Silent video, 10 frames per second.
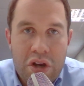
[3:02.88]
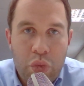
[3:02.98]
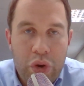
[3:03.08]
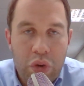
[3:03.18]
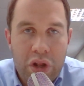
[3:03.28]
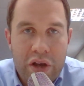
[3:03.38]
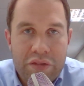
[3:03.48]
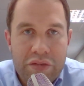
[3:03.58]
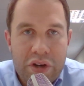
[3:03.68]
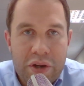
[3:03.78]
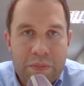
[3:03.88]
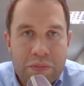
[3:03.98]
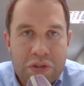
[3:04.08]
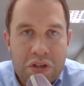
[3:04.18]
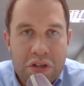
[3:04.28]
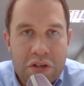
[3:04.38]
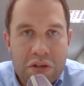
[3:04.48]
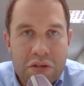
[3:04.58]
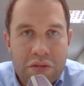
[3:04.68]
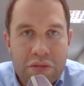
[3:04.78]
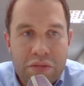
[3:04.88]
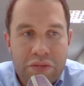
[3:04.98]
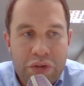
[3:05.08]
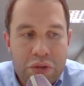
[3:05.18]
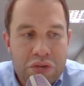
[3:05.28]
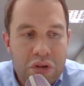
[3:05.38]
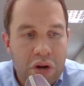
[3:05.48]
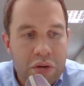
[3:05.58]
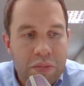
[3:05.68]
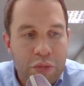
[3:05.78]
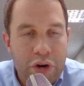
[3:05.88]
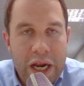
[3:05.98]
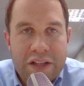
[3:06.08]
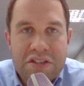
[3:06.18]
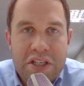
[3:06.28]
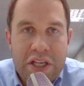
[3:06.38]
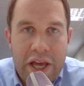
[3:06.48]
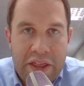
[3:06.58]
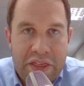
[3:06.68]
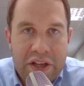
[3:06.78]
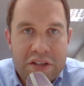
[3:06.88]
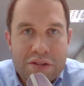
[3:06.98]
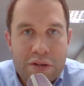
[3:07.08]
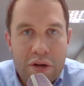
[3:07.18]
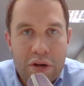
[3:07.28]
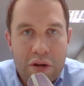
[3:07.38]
We all have certain views on morality, ethics,